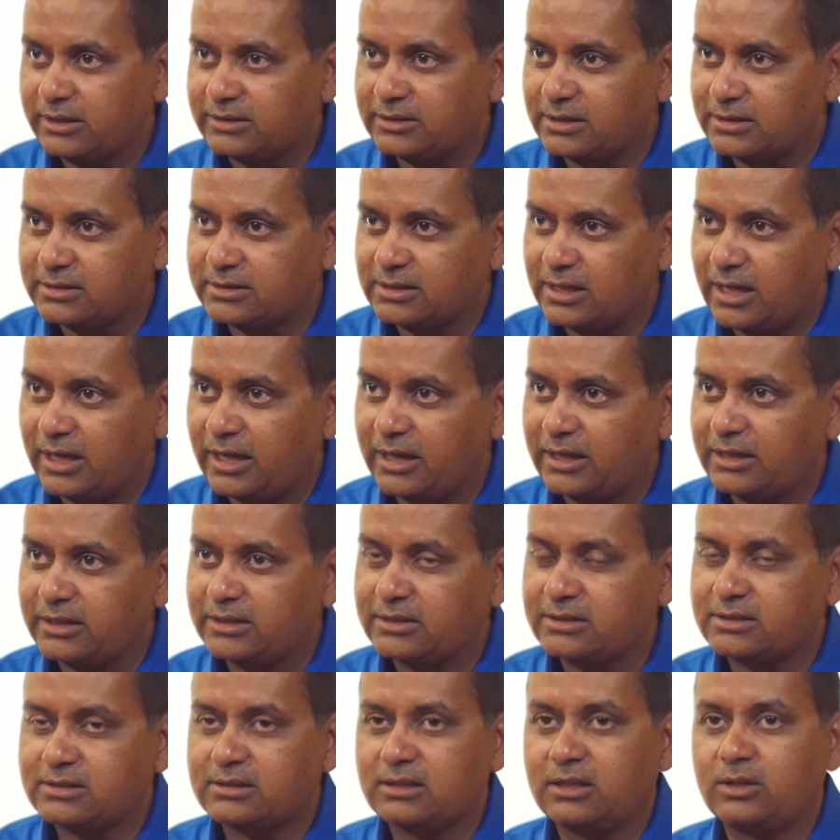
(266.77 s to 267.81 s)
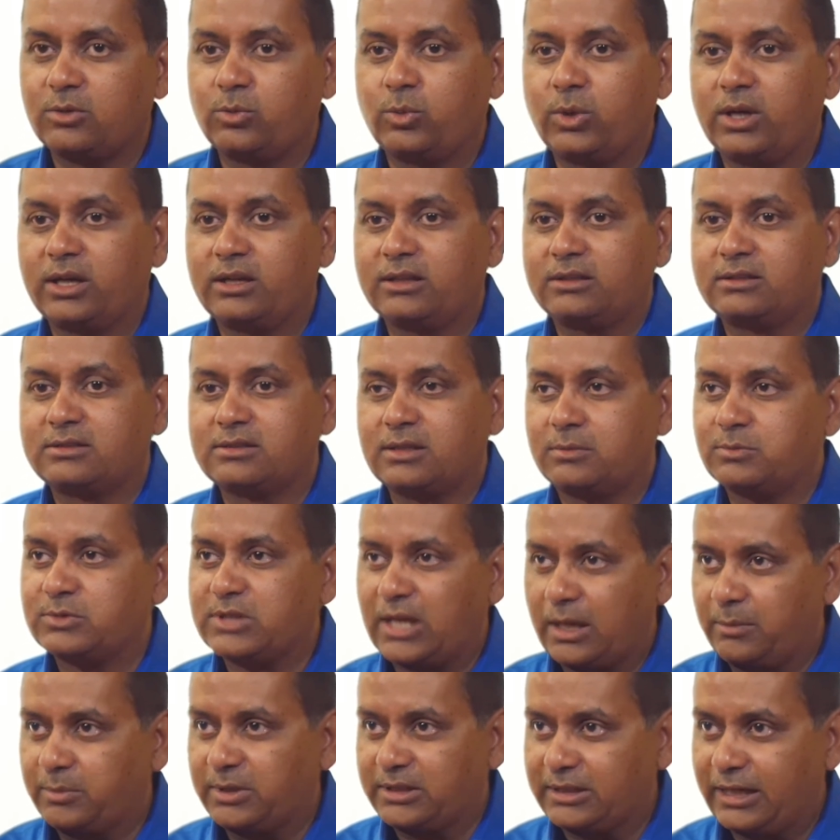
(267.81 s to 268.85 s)
exercise with some
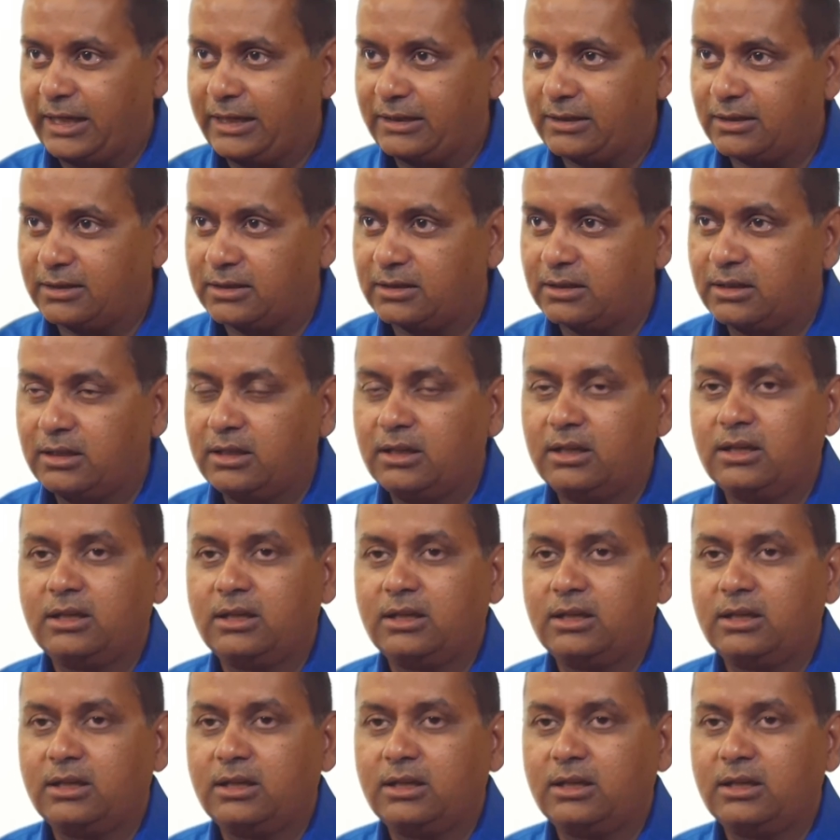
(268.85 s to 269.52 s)
sample data